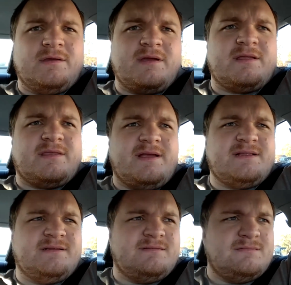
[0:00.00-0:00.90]
you got that
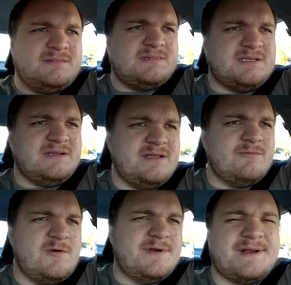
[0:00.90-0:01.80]
and sunday
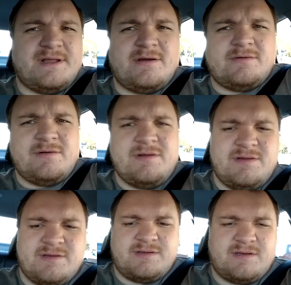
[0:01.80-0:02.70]
morning now
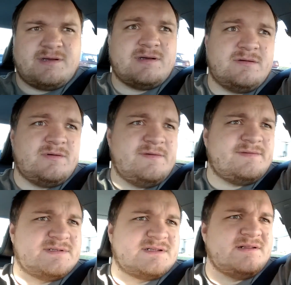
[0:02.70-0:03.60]
uh, wife
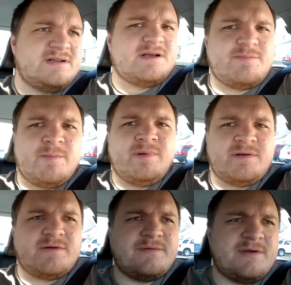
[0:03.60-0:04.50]
is cleaning up a bit
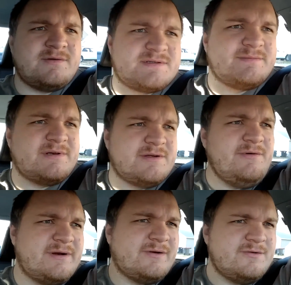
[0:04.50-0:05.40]
around the house i'm going to go
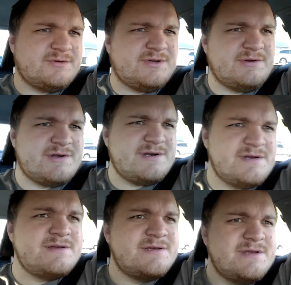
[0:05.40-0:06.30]
on a grocery run
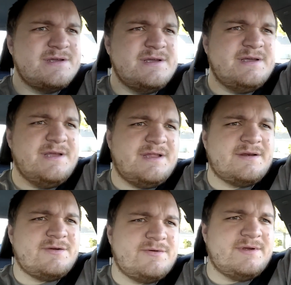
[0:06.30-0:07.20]

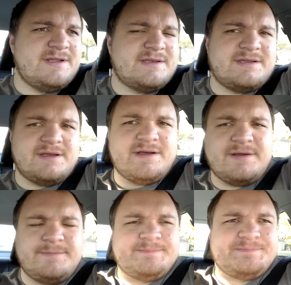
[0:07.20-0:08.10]
and go get uh,